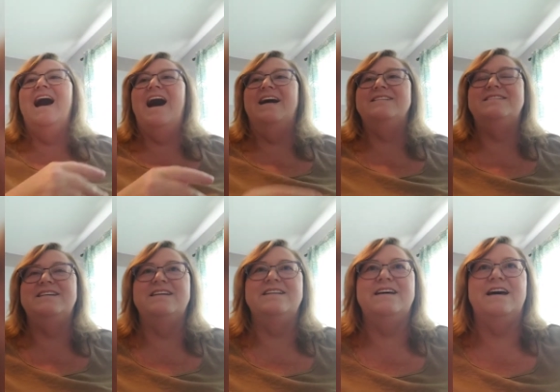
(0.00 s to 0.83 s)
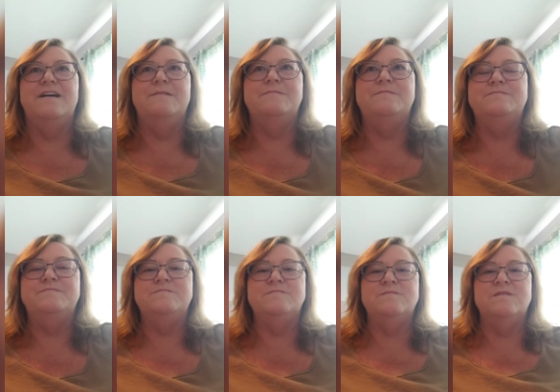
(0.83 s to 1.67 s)
I did
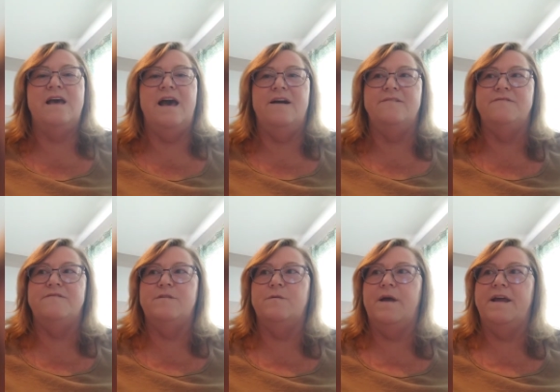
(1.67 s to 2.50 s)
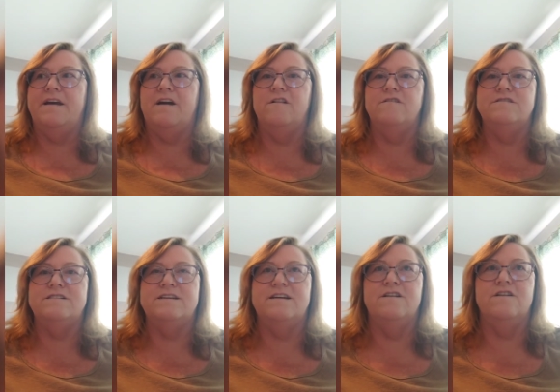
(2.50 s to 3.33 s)
have the right colors
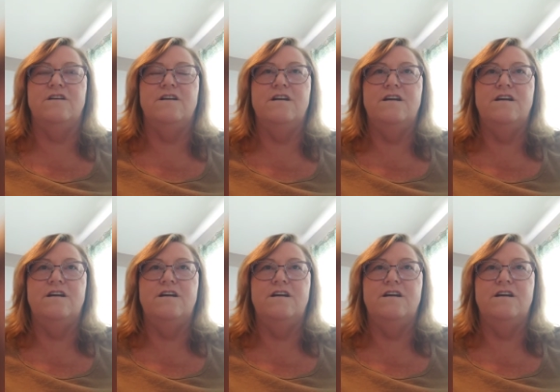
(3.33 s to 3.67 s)
here.